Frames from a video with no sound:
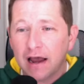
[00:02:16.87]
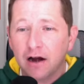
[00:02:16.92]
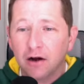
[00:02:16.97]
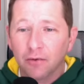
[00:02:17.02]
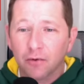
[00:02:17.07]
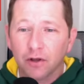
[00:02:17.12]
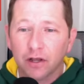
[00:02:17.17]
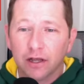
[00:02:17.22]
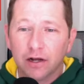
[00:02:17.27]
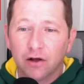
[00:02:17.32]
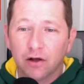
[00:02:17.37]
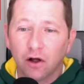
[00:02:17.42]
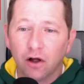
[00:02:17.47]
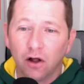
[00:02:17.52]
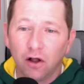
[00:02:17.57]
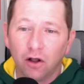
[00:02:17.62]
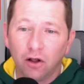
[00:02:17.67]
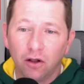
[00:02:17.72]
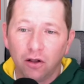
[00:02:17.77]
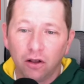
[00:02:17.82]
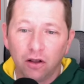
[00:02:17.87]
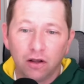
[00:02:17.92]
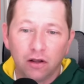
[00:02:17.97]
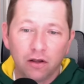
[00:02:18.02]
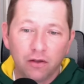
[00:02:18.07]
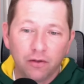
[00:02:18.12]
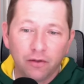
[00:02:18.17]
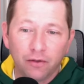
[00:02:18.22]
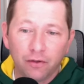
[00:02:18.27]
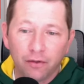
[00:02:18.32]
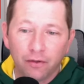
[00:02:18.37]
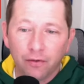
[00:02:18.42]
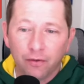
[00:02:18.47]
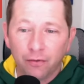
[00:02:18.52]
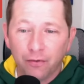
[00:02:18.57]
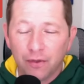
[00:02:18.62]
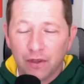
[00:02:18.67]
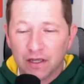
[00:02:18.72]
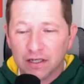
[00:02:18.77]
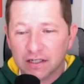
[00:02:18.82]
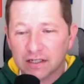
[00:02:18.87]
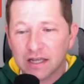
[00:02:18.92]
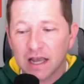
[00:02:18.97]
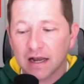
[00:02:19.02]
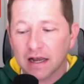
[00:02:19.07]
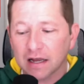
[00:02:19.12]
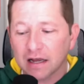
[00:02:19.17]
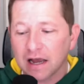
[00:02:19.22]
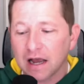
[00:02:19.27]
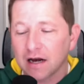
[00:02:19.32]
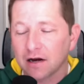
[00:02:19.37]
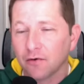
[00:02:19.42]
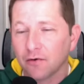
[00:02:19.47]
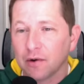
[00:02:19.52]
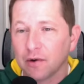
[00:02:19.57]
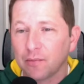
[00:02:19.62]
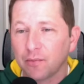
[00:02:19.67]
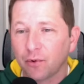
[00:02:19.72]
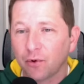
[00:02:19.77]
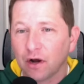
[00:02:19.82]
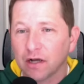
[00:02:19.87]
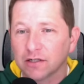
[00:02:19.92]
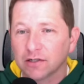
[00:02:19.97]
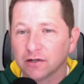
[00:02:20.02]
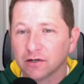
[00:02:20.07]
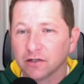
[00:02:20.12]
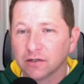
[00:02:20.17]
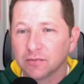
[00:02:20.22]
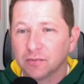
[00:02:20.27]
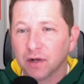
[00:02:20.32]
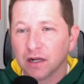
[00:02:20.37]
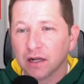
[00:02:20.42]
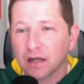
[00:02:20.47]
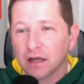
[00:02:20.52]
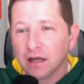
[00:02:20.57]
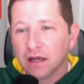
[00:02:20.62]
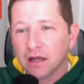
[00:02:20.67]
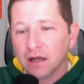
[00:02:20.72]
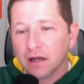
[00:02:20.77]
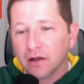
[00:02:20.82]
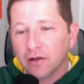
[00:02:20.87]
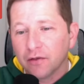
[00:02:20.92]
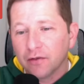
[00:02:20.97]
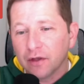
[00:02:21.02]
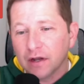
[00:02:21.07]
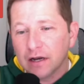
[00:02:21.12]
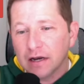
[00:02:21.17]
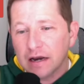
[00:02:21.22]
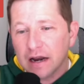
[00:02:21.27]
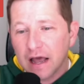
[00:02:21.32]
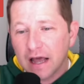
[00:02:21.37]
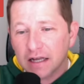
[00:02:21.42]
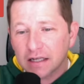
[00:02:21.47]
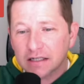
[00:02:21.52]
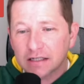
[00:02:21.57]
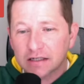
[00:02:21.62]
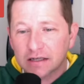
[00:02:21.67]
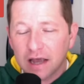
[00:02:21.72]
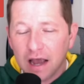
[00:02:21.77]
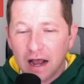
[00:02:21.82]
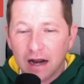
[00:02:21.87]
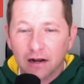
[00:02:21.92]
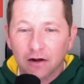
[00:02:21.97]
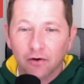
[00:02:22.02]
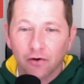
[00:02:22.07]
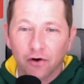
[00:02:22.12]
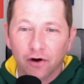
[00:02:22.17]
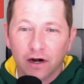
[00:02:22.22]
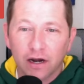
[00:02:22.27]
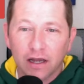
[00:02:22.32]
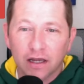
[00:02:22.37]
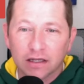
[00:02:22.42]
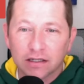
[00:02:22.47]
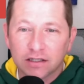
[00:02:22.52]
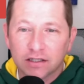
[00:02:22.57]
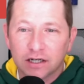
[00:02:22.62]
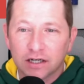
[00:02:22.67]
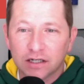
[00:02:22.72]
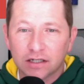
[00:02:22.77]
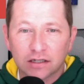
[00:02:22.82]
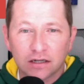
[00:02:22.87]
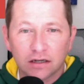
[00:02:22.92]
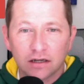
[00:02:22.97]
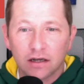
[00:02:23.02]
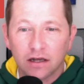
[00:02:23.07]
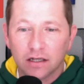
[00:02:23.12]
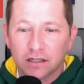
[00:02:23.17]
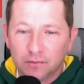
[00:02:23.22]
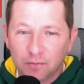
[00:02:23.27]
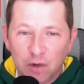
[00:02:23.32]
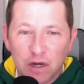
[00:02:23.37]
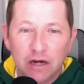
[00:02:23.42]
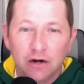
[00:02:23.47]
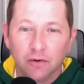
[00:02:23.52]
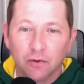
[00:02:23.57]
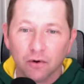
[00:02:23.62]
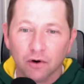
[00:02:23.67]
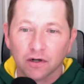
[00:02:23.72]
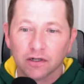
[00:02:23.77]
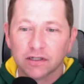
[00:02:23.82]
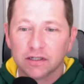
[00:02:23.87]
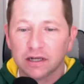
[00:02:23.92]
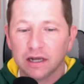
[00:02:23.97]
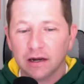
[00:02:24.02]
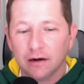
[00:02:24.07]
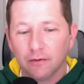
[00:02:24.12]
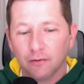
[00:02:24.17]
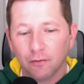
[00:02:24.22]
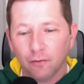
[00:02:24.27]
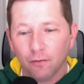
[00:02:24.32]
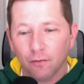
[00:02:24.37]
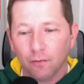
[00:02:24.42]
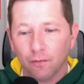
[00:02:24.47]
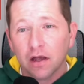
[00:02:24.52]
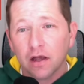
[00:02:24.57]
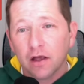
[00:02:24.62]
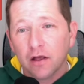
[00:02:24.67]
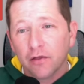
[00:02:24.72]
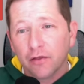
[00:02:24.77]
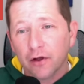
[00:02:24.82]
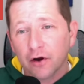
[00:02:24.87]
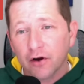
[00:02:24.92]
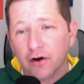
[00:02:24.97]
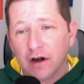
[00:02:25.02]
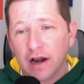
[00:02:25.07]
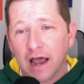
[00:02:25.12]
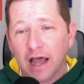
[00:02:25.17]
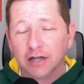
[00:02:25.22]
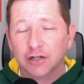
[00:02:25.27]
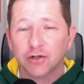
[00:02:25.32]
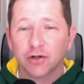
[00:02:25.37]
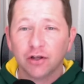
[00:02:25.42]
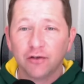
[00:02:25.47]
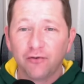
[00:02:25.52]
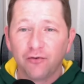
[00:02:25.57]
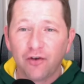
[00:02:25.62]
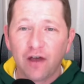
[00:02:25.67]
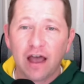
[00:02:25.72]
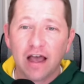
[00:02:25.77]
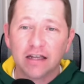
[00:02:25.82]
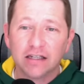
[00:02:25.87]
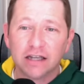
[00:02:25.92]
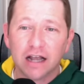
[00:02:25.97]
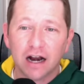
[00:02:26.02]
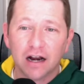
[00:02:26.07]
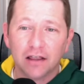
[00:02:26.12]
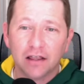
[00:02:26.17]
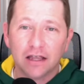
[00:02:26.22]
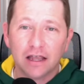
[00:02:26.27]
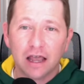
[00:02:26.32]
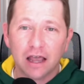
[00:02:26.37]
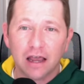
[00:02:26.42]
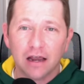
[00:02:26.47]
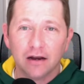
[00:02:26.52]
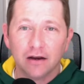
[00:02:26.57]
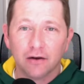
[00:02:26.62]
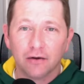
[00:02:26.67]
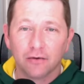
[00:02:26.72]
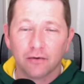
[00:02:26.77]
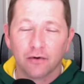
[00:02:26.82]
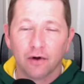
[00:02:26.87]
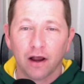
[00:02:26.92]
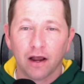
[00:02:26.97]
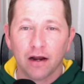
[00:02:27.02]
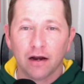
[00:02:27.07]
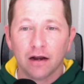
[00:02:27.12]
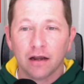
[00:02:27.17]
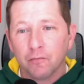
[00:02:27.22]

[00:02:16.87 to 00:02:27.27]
don't really call this second category pressers, but the next category is just a speed horse. And they're naturally fast out of the gate, right?